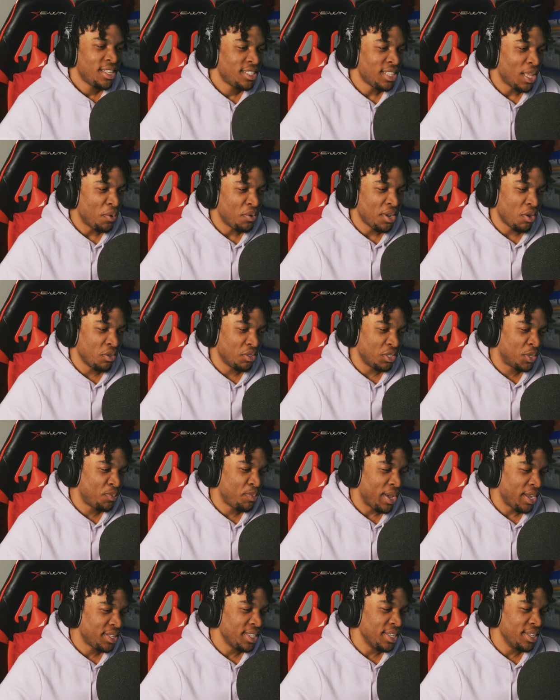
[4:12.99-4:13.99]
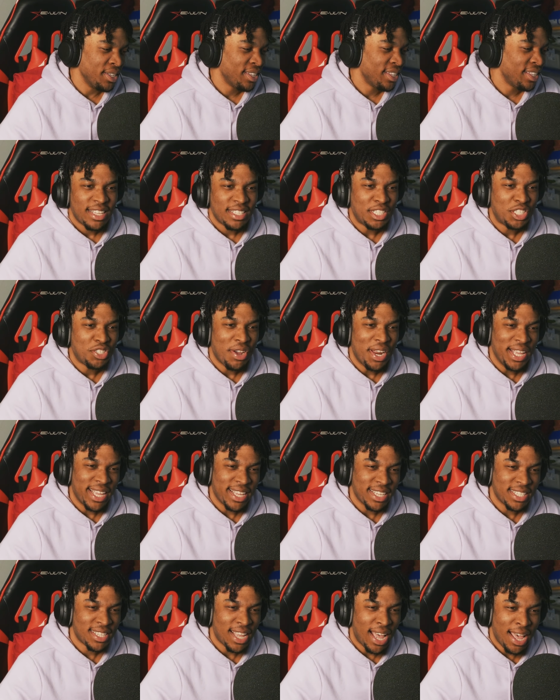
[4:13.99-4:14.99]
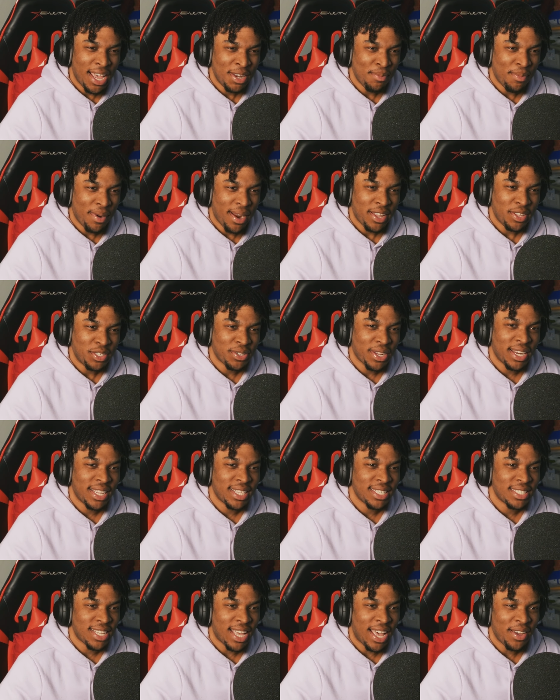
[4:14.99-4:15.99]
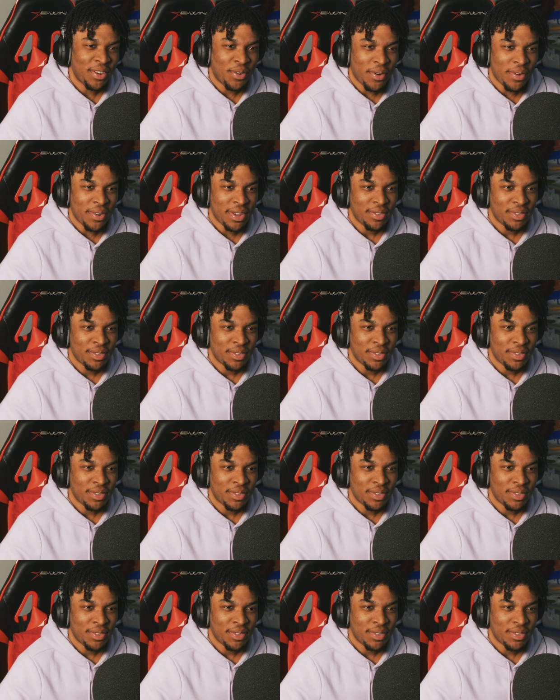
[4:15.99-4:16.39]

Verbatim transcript: It's not what I was expecting. Is he trying to get signed, bro? You trying to get signed, Cory?